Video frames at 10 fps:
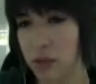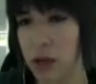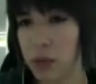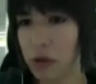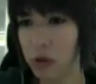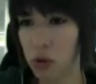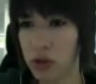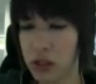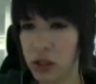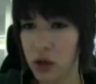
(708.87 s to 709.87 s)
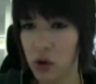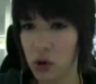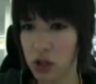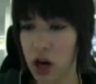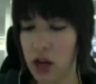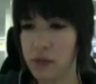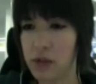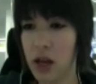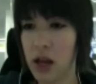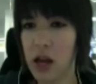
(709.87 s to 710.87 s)
people, of course, is the New York
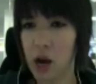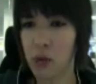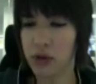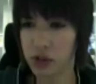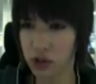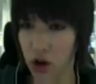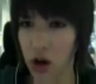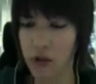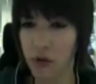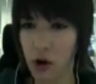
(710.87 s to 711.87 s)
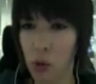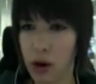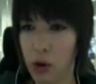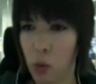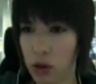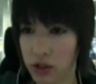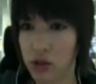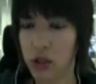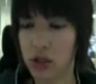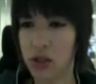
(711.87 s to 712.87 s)
Times. And with Skyfall, where it
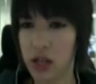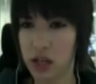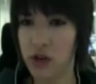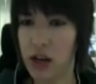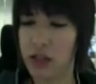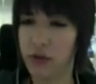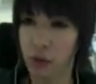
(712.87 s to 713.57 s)
wasn't just an interactive,